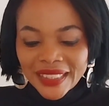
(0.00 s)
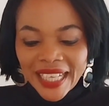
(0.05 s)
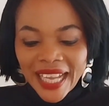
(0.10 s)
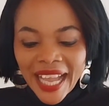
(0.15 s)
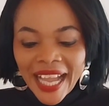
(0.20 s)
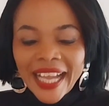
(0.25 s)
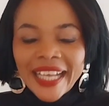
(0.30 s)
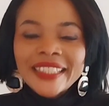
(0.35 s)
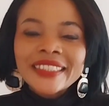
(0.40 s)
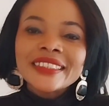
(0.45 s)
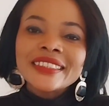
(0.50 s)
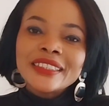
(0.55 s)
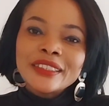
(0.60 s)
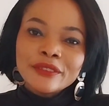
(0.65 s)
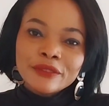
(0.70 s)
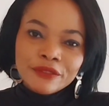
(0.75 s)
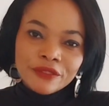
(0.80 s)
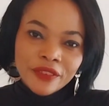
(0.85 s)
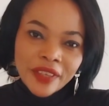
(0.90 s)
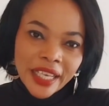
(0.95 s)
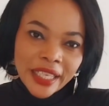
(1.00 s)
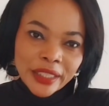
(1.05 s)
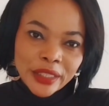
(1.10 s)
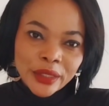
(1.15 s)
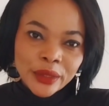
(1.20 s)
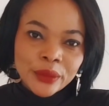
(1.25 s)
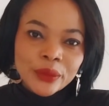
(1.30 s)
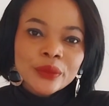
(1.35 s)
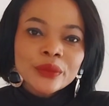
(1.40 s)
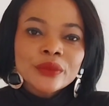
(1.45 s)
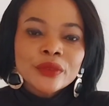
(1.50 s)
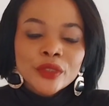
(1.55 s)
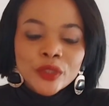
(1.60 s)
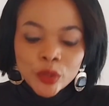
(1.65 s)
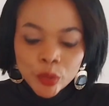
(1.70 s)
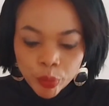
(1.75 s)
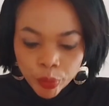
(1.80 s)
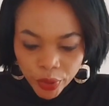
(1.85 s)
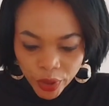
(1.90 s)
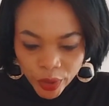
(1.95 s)
add value
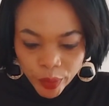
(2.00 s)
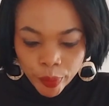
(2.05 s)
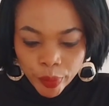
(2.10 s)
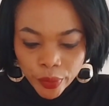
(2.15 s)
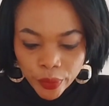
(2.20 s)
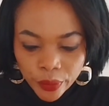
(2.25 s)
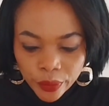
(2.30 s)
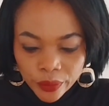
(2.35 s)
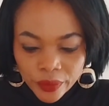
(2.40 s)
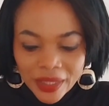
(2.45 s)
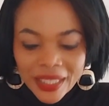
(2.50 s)
to people.